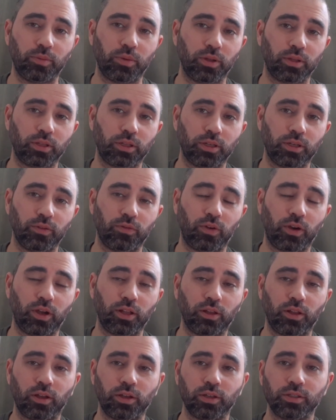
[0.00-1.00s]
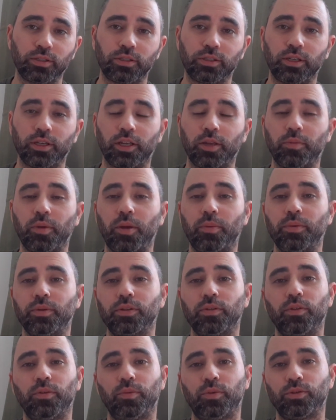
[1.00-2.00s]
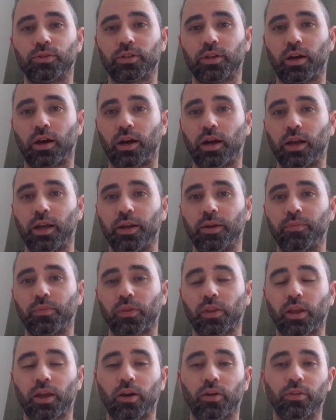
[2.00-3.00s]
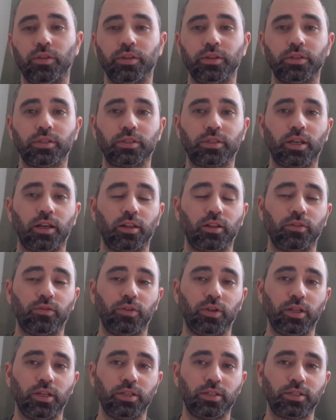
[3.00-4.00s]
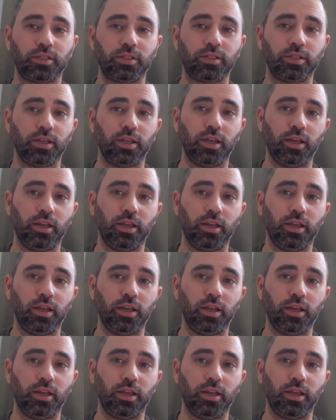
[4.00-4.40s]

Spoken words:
about the divine laws and commandments of the Most High, how this elevates